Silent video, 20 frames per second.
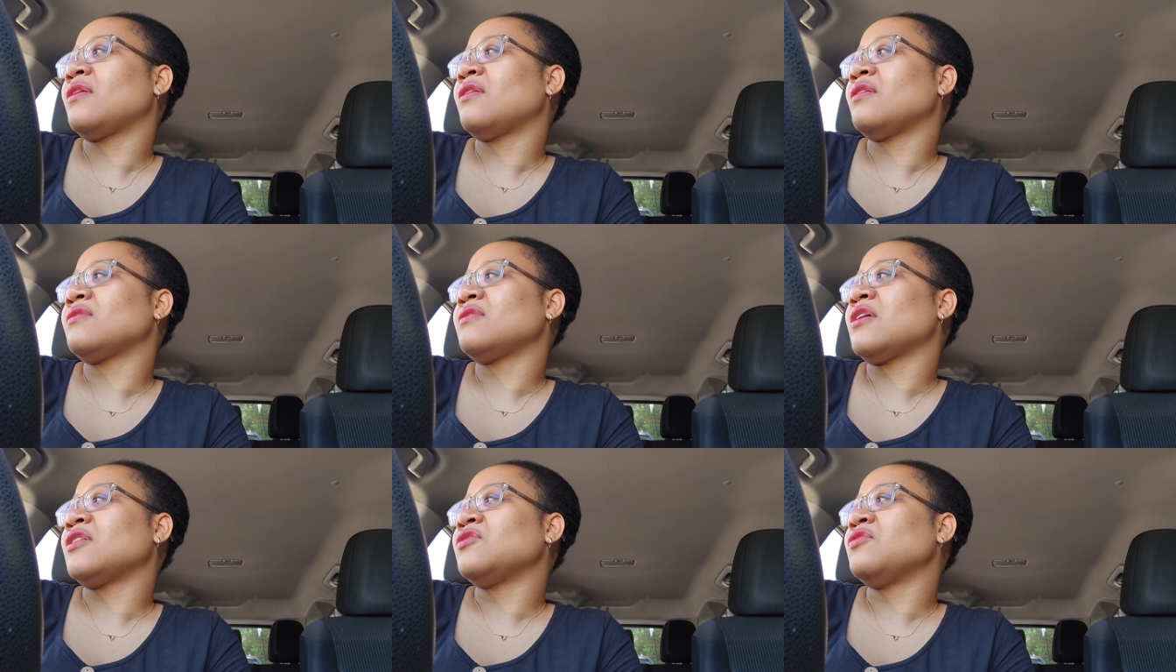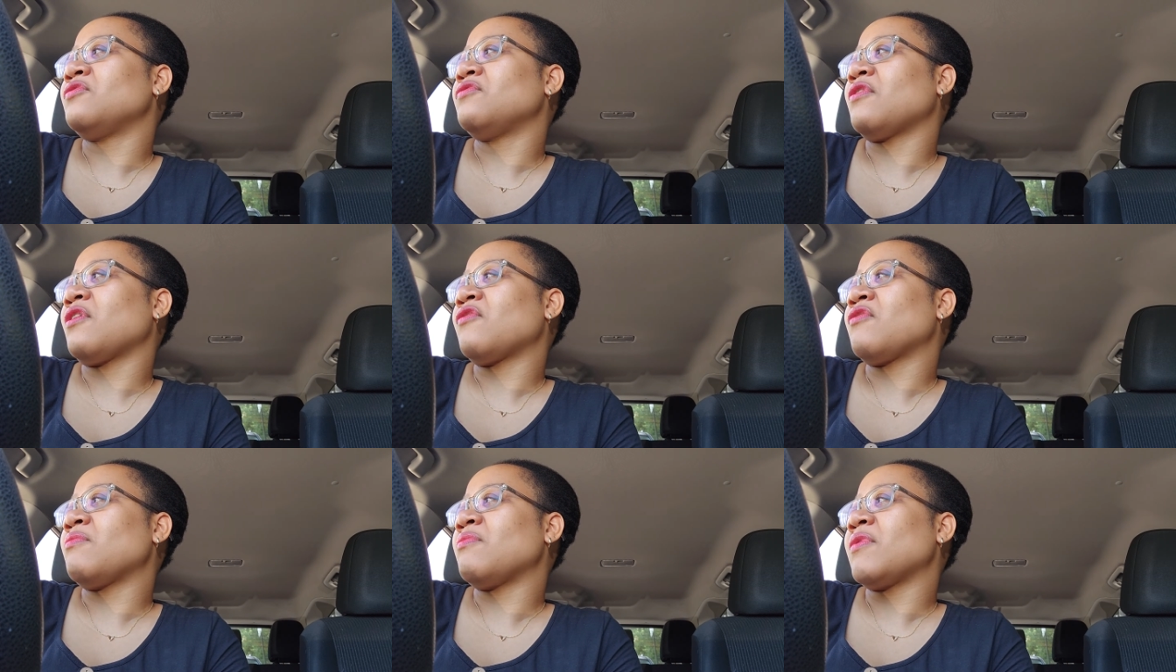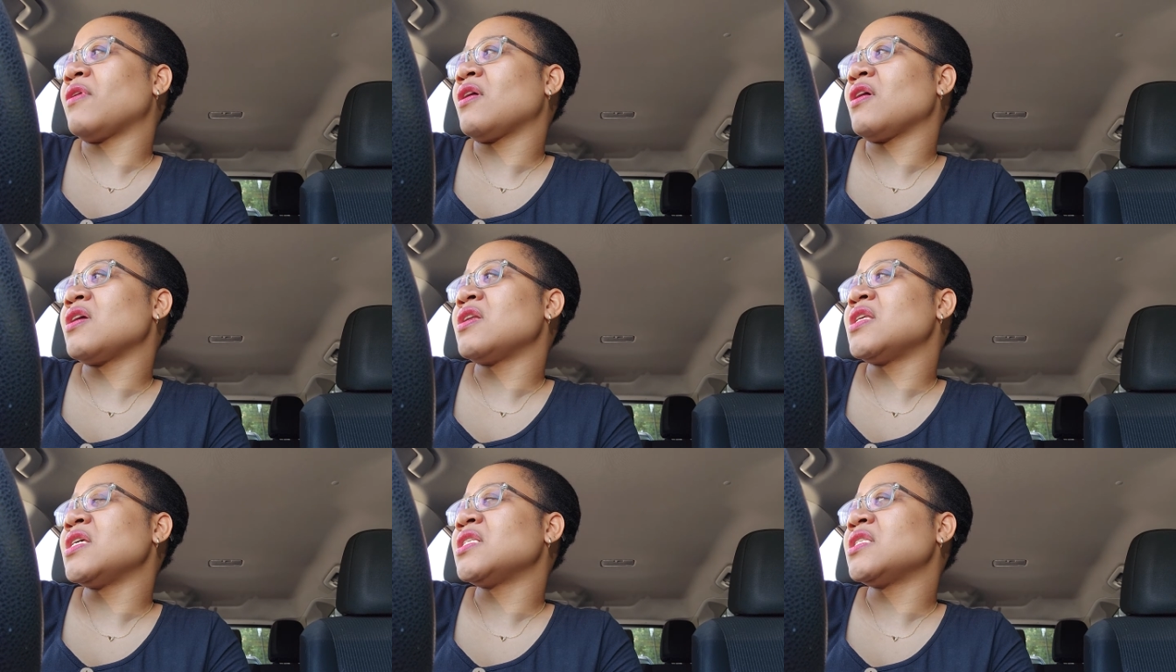it's not too far from
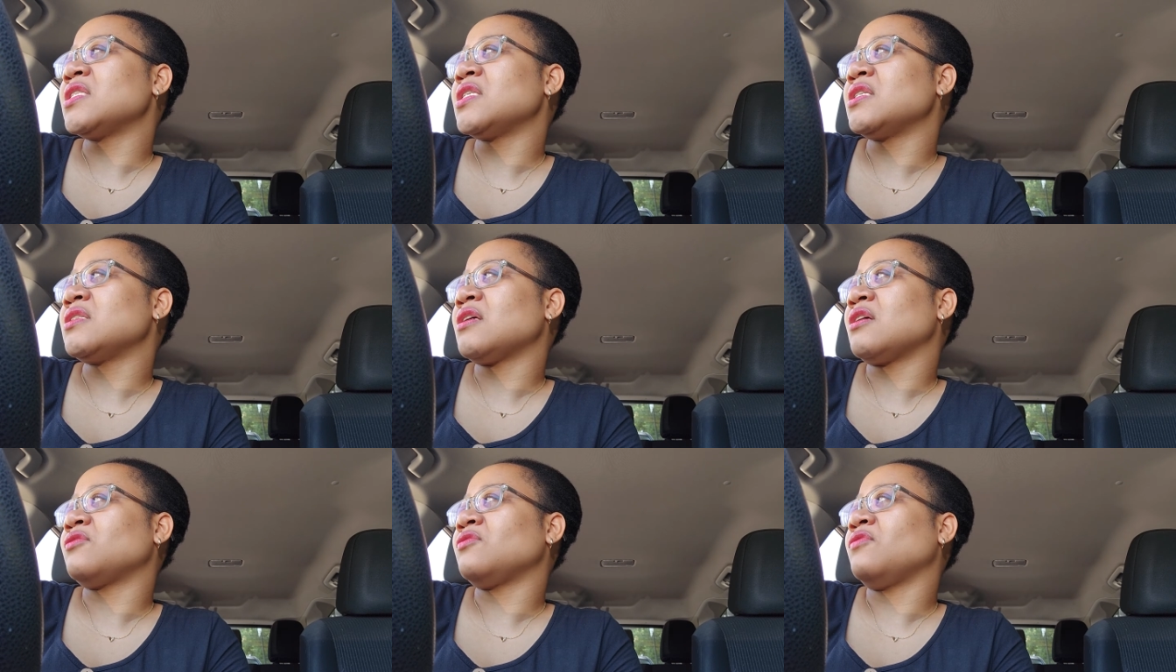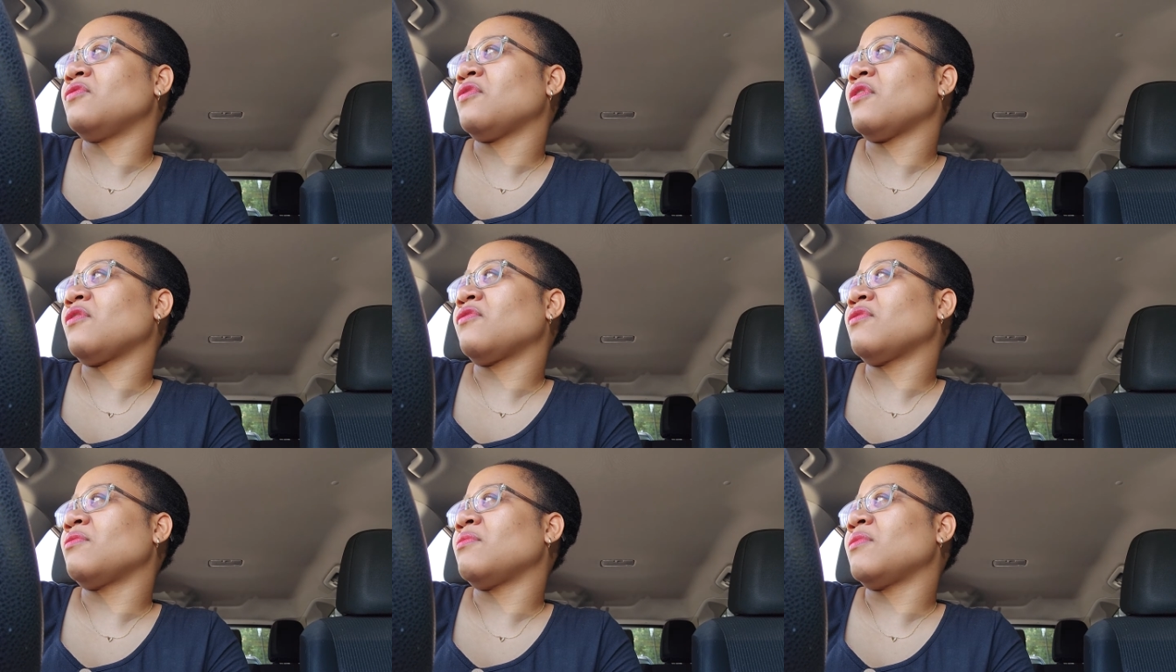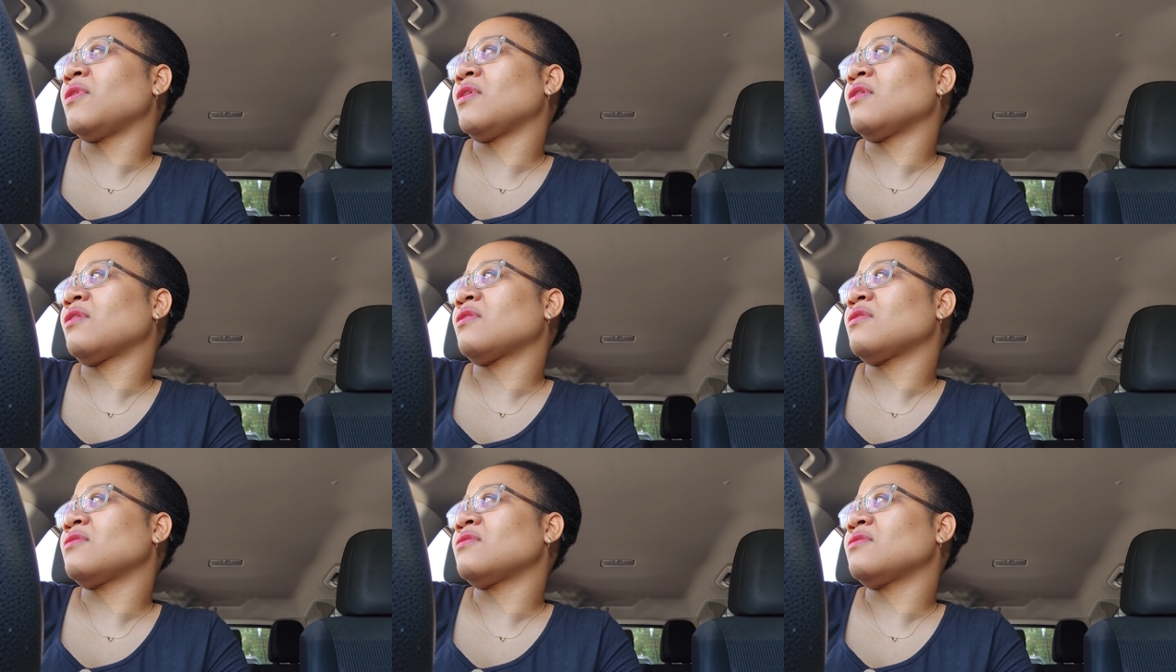there. Disney's not too far from there
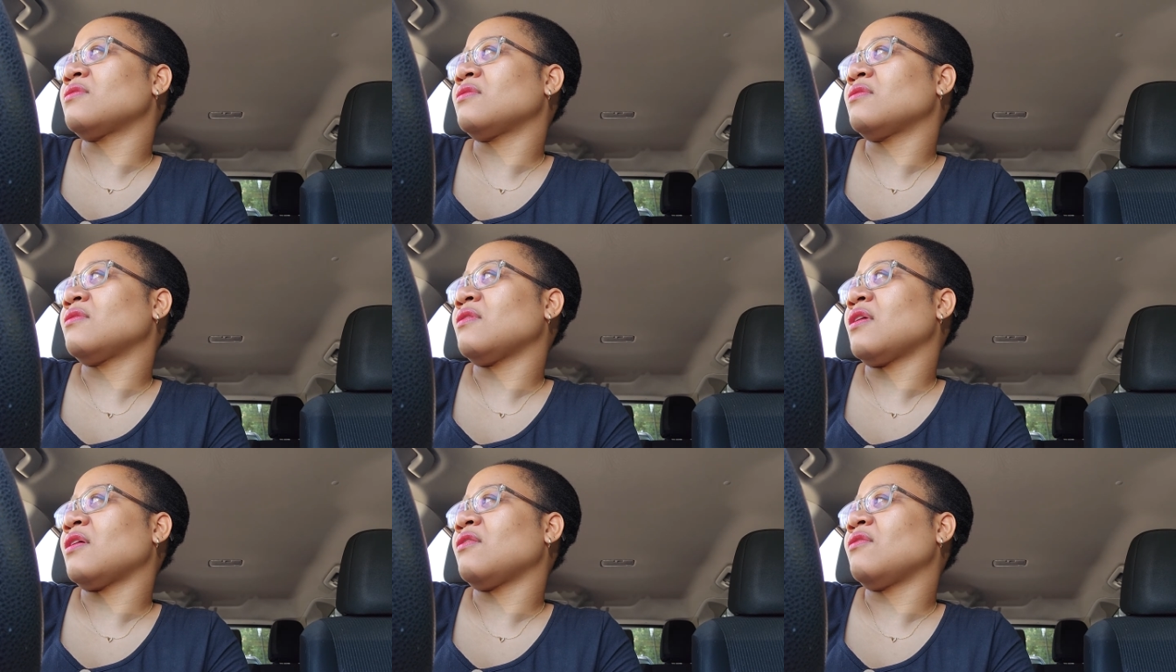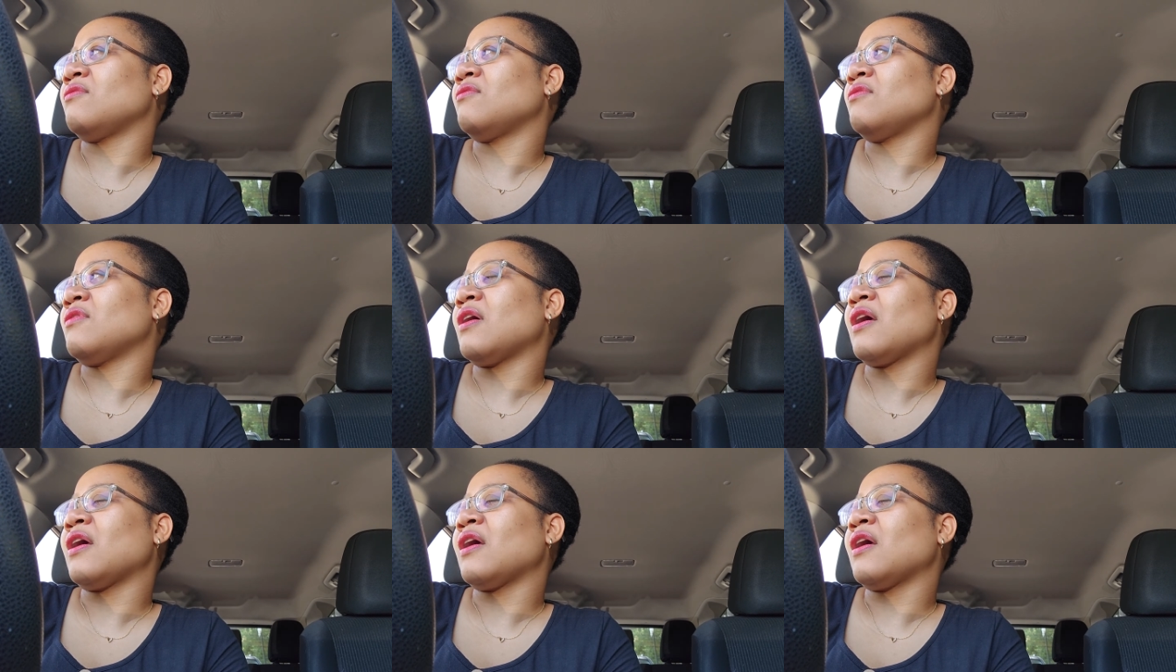because I don't.